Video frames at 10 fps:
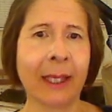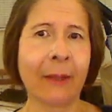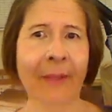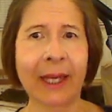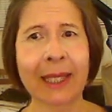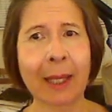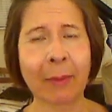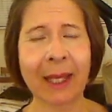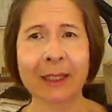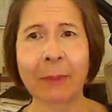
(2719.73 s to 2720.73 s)
and then I came
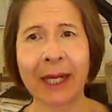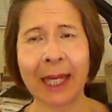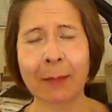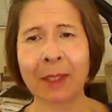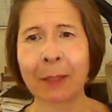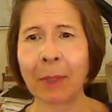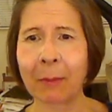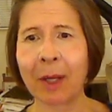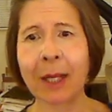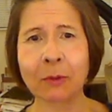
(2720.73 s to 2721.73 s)
back to Miami, and
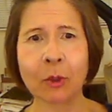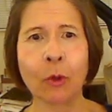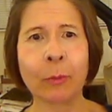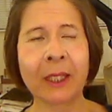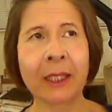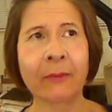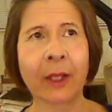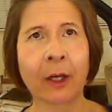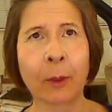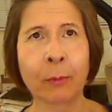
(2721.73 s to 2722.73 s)
my mom told me
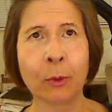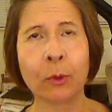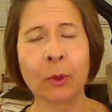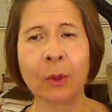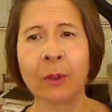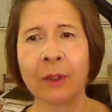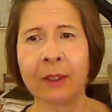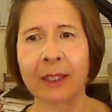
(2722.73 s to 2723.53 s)
that our poodle